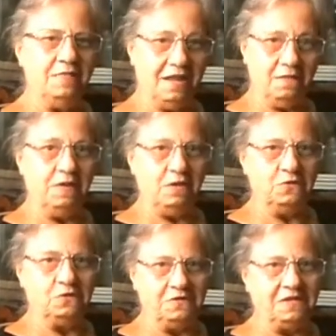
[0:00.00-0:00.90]
then we
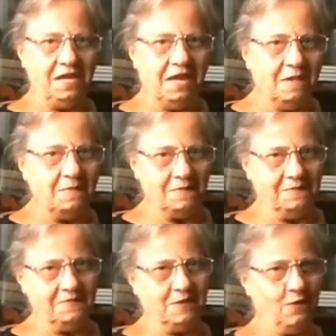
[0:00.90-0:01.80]
used to see him
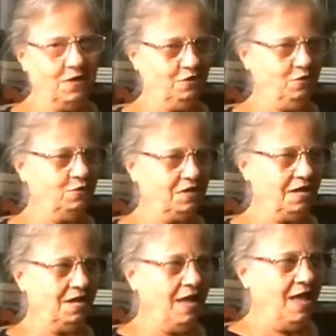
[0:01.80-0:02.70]
going shooting